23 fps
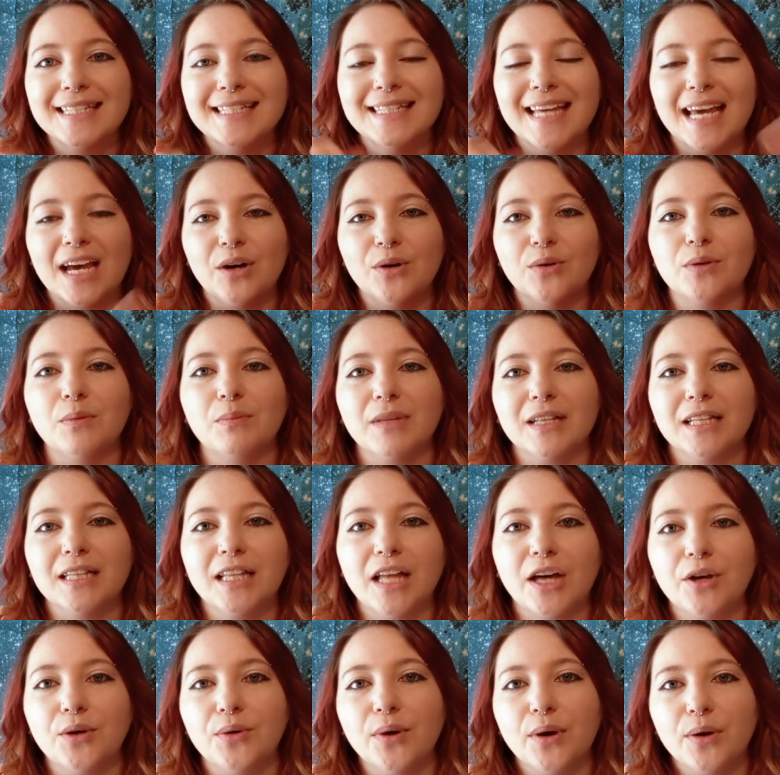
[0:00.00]
down
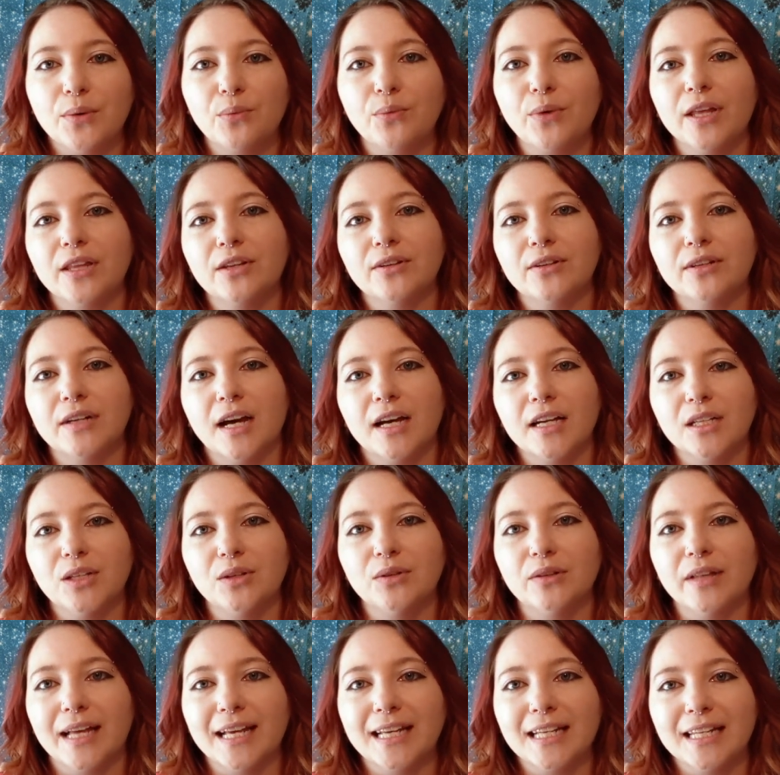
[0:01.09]
below whether or not you
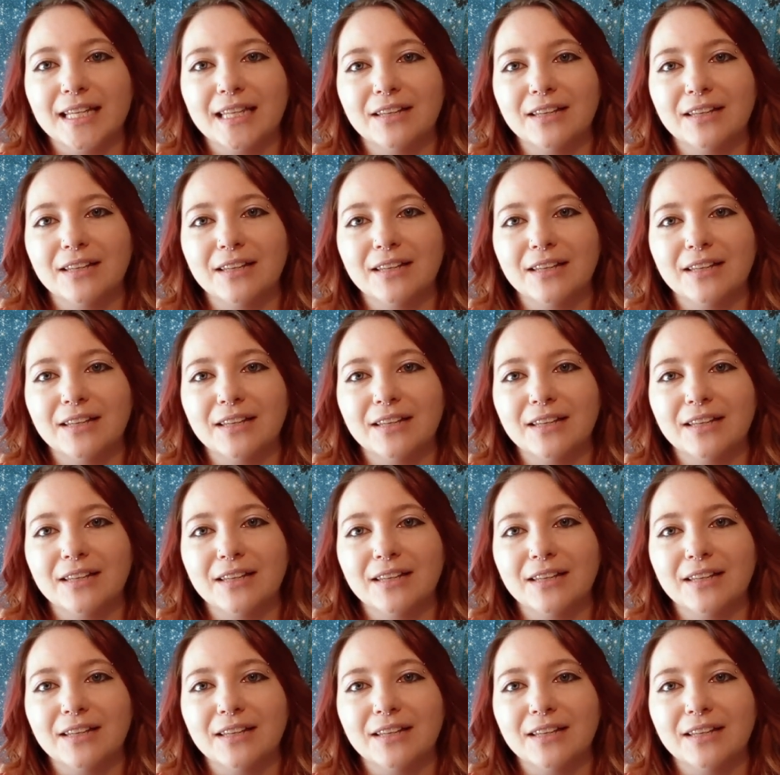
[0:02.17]
like